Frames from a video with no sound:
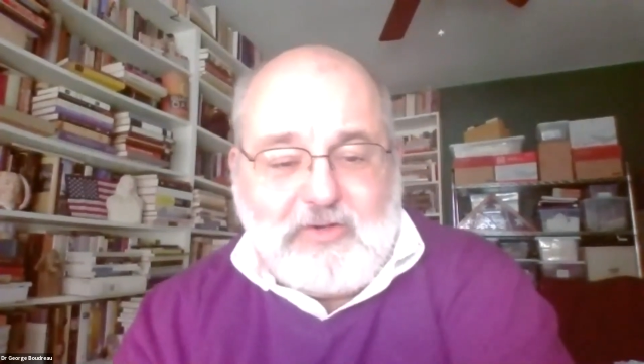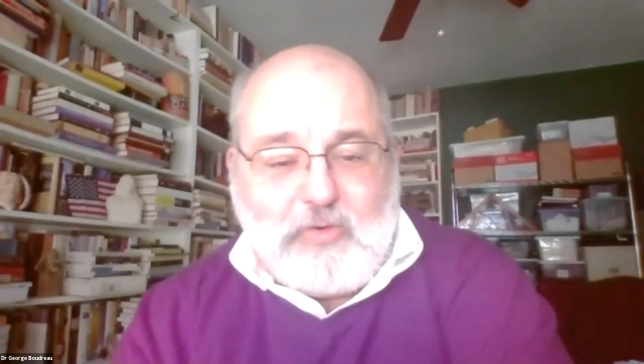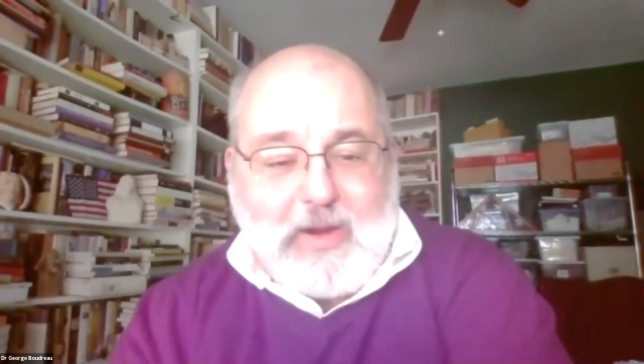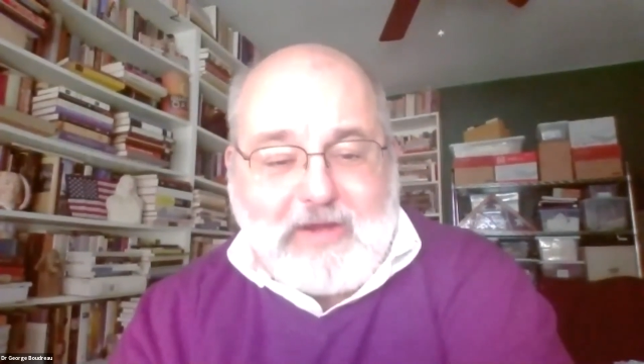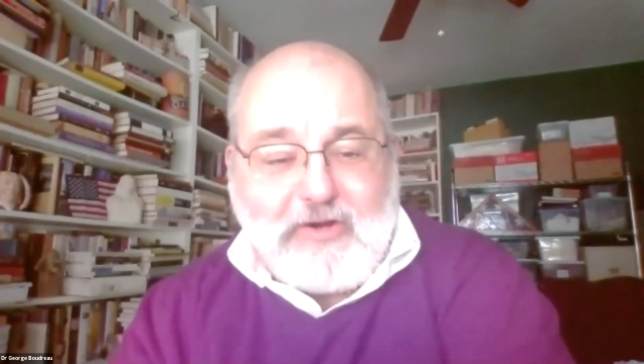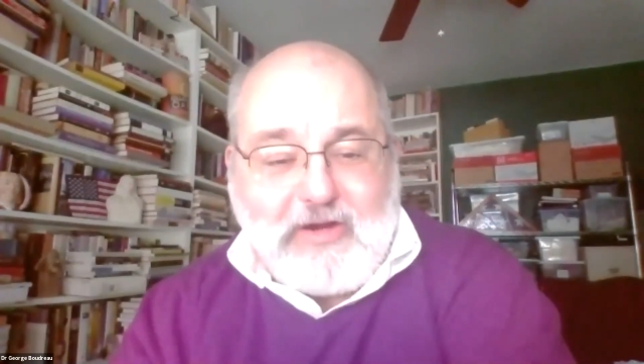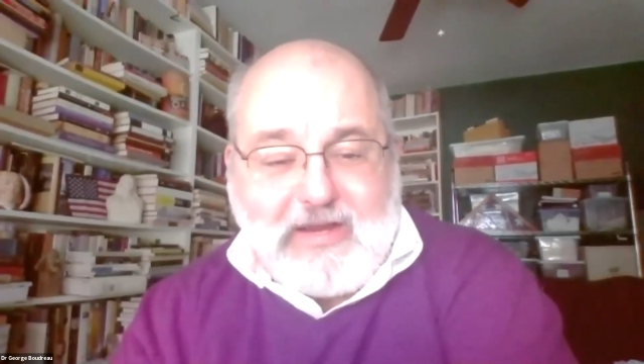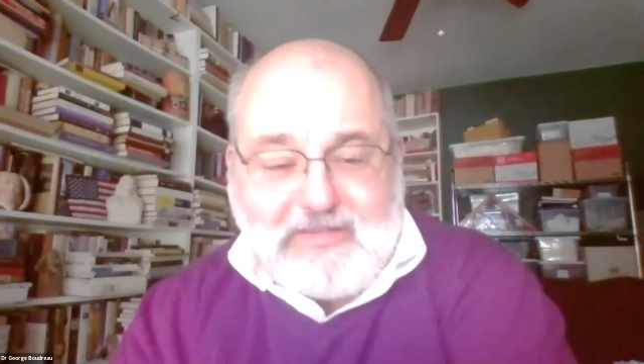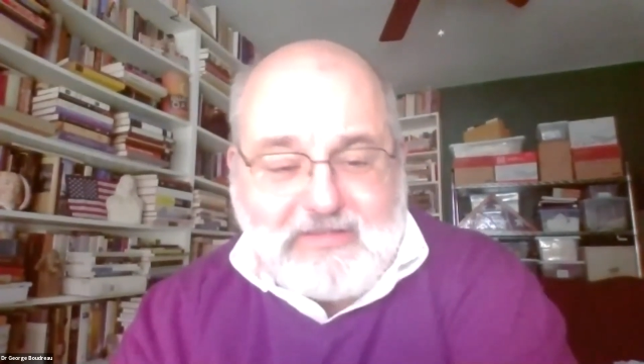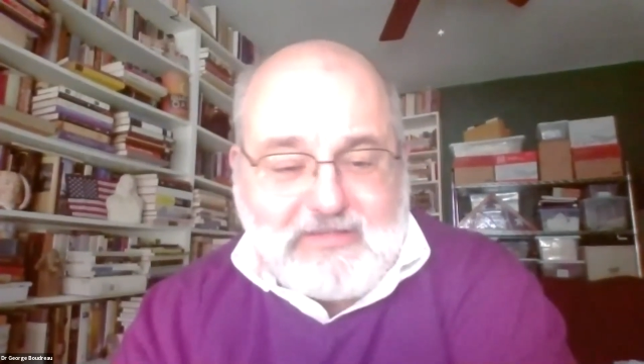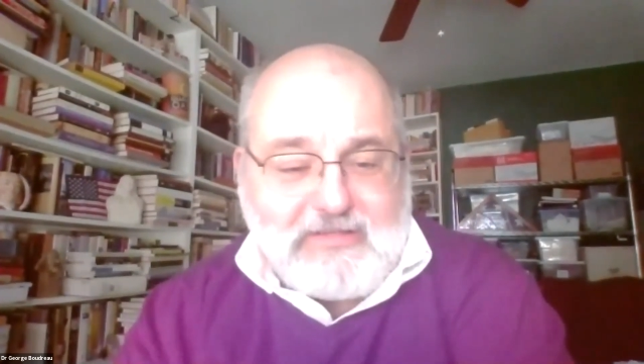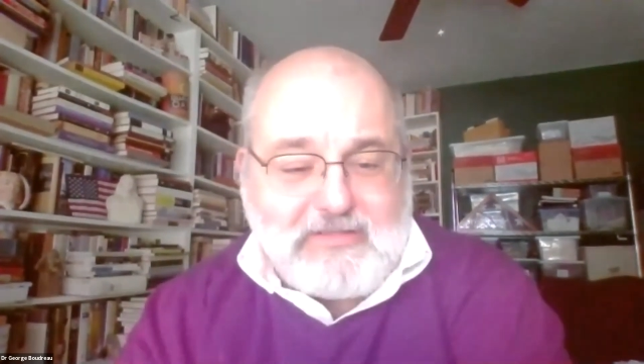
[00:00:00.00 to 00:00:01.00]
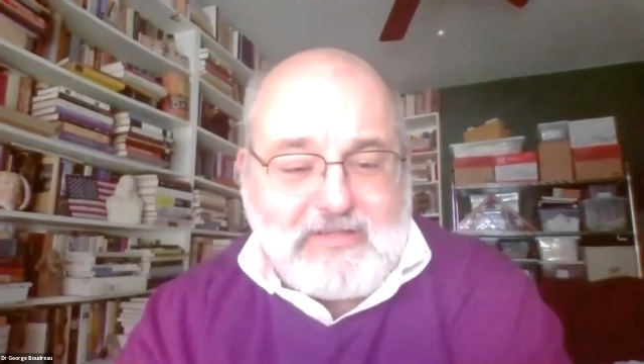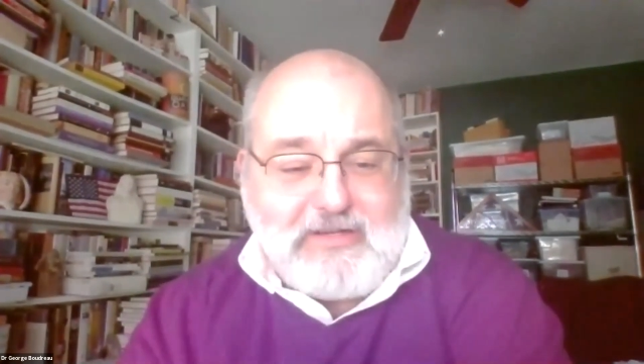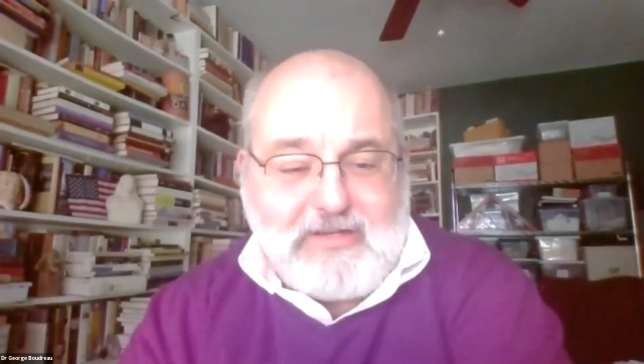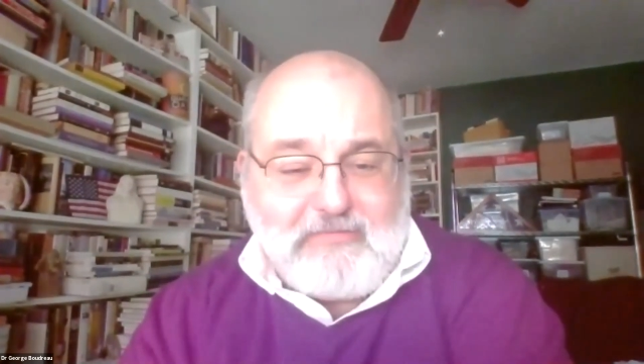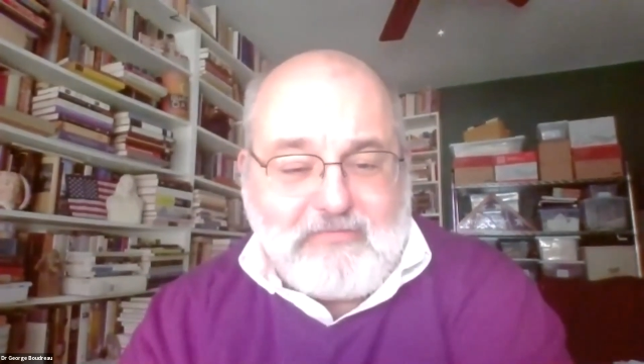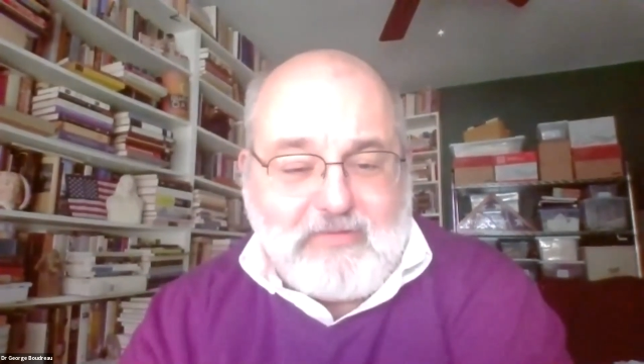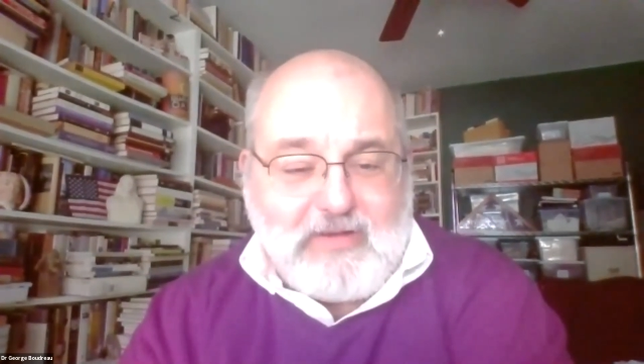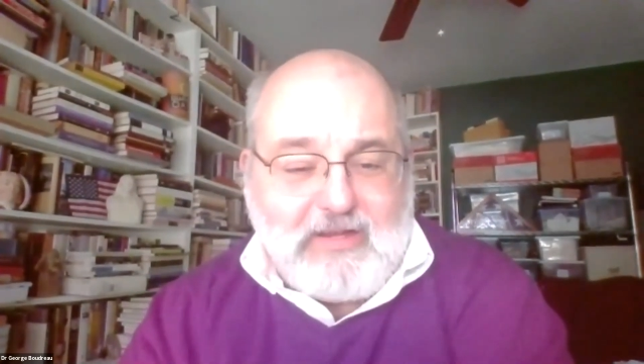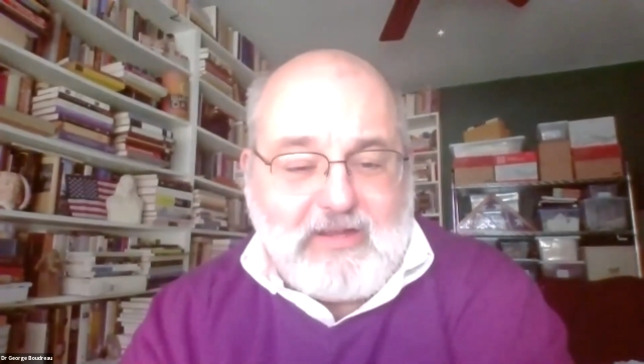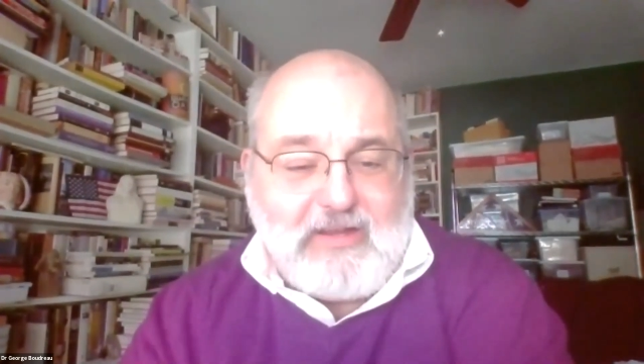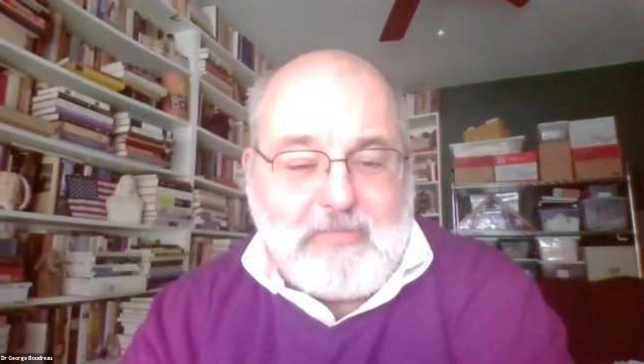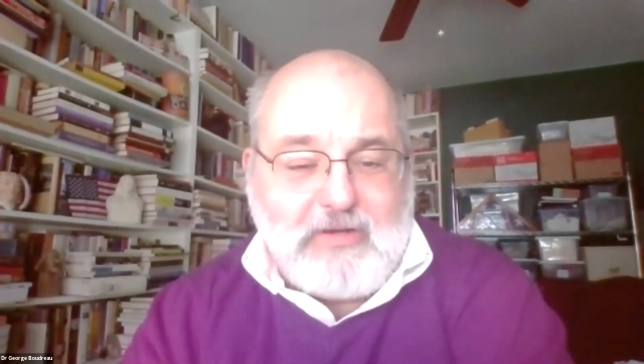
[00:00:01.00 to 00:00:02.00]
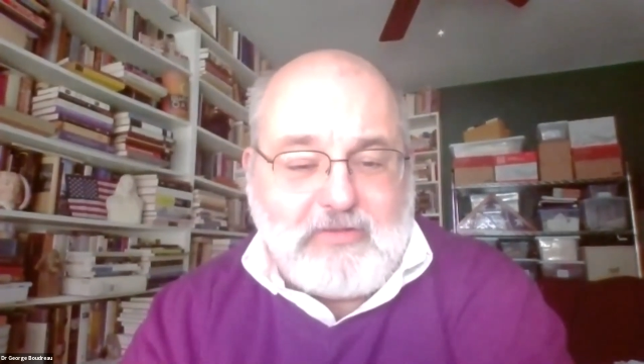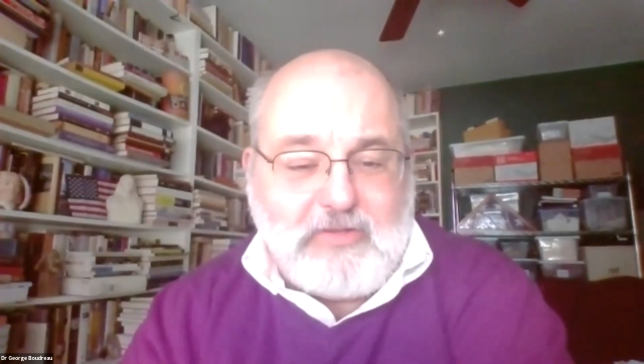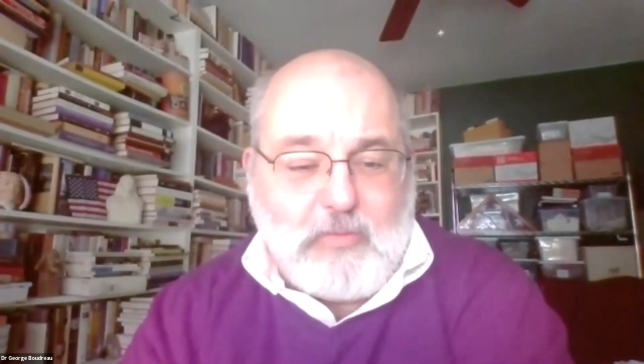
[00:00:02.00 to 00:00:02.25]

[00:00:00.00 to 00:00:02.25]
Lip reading: Quaker hesitancy among